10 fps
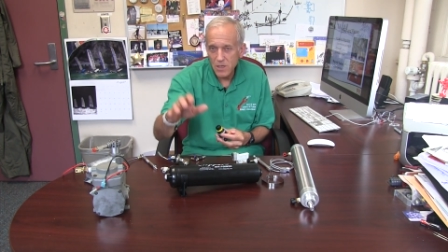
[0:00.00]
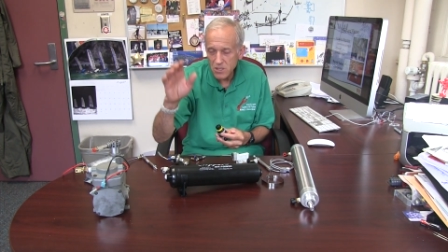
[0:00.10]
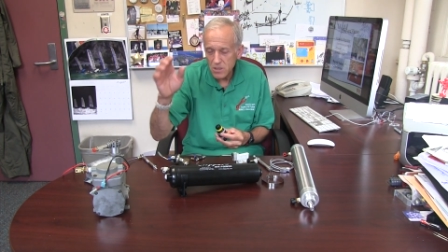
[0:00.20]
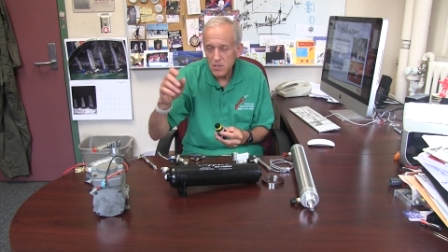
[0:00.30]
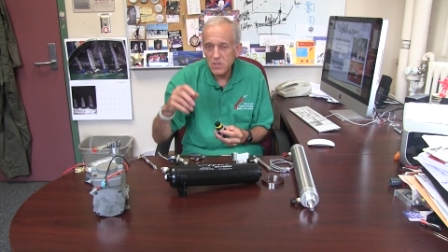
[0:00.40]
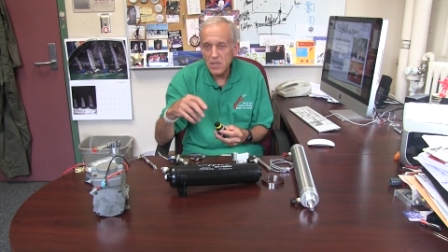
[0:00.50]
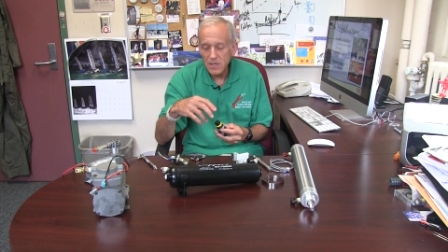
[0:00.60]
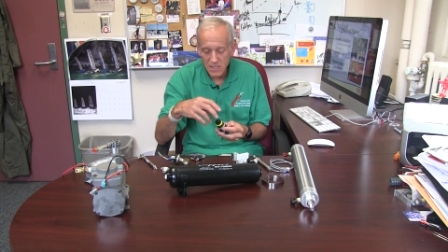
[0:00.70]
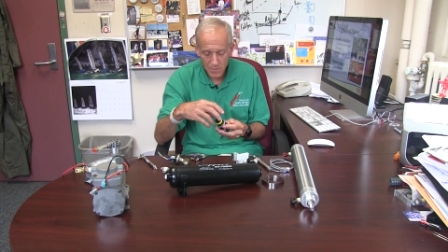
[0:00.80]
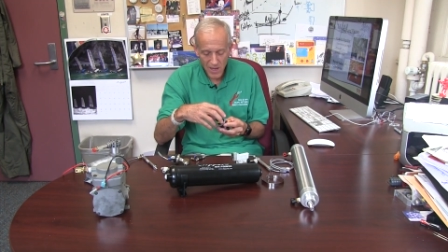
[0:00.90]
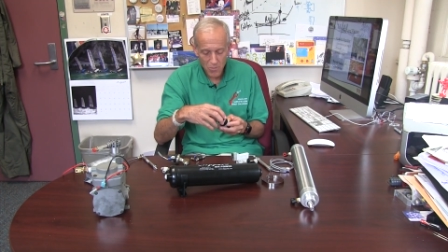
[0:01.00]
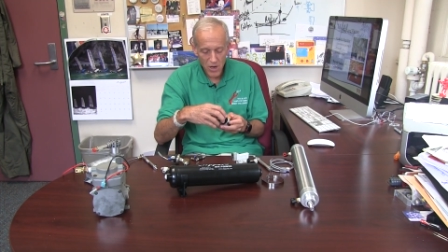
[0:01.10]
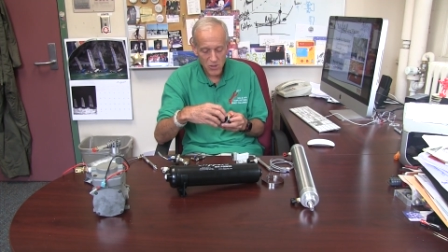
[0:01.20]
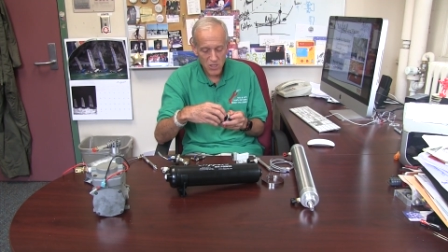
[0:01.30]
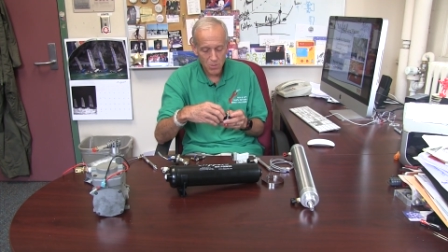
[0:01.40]
You should use the least amount of
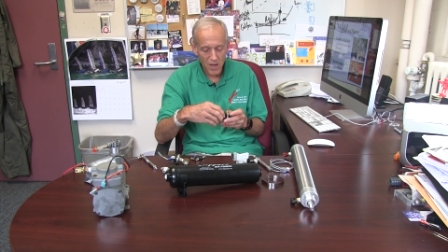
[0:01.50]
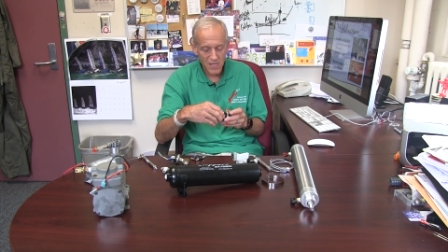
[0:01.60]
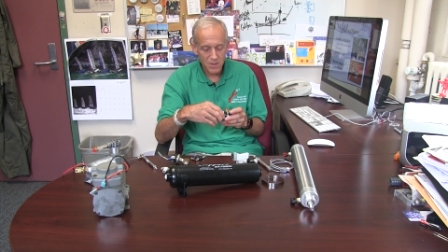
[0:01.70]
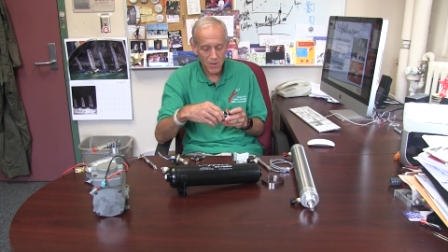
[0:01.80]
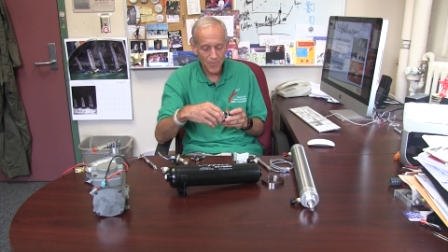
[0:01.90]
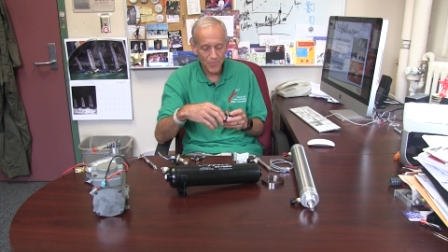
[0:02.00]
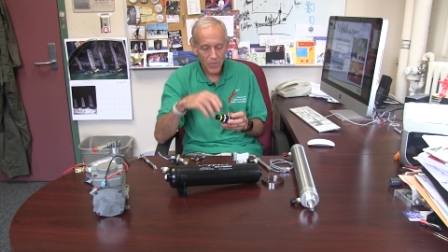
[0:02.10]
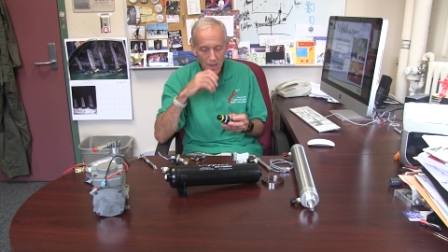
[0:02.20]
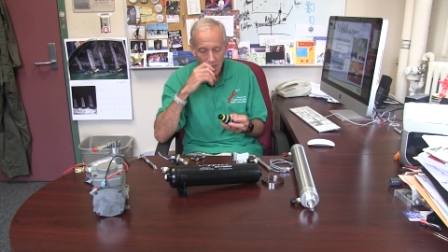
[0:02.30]
pressure as possible.